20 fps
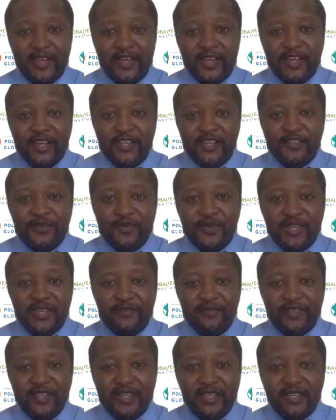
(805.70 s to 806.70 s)
So
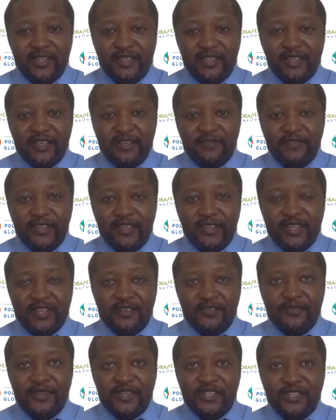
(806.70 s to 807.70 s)
if the
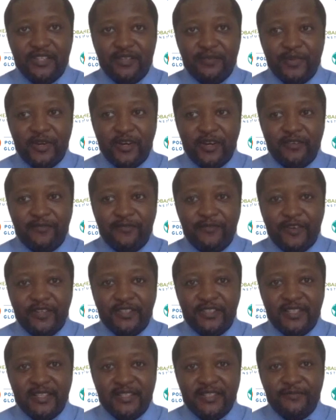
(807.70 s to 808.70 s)
increase in the pot of
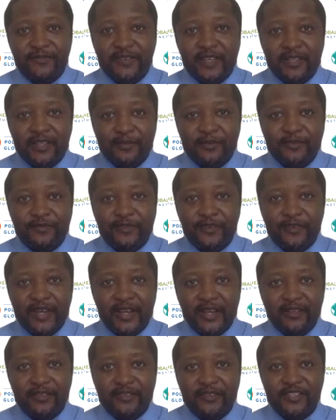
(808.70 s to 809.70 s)
funds that is available for
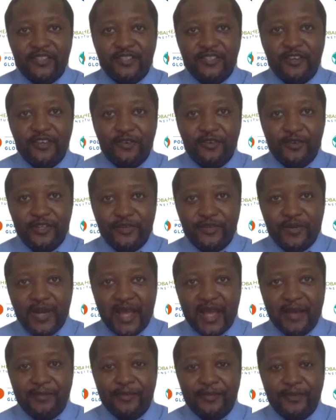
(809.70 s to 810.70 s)
health is not going to
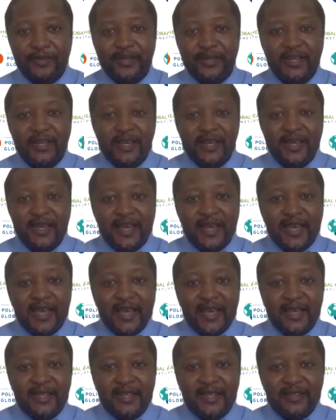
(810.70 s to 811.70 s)
happen,
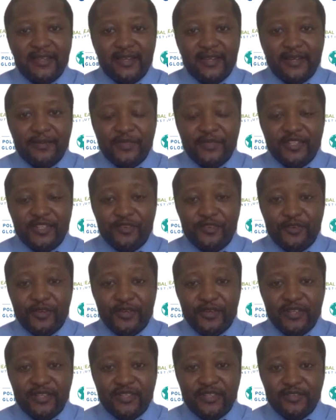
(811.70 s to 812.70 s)
and
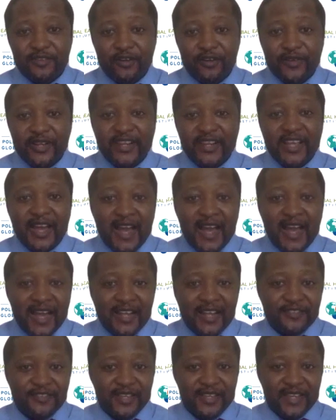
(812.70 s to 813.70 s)
it's already
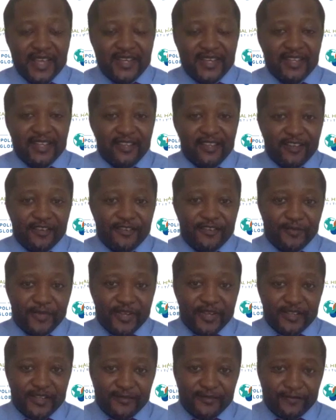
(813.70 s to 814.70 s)
hard to get a lot of
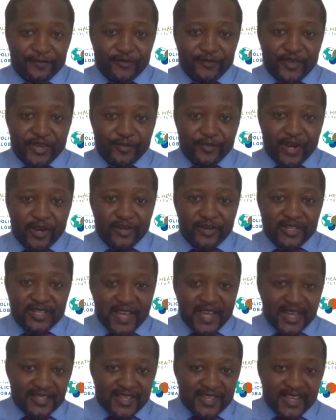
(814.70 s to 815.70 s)
money,
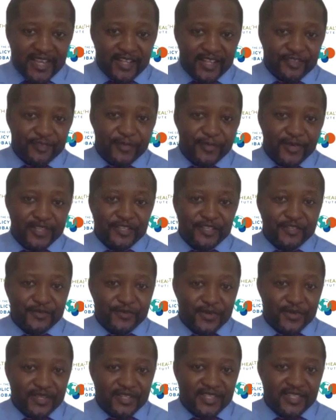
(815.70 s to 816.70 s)
reprioritize health money
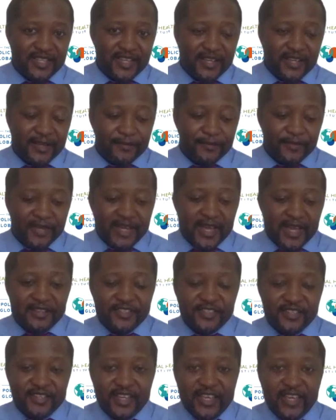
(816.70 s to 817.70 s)
towards
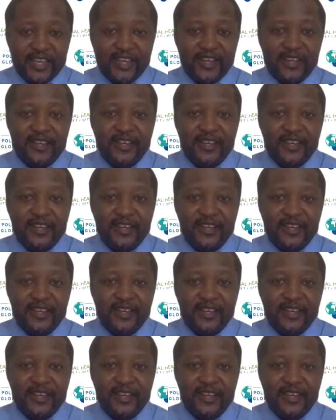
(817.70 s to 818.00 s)
cancer care,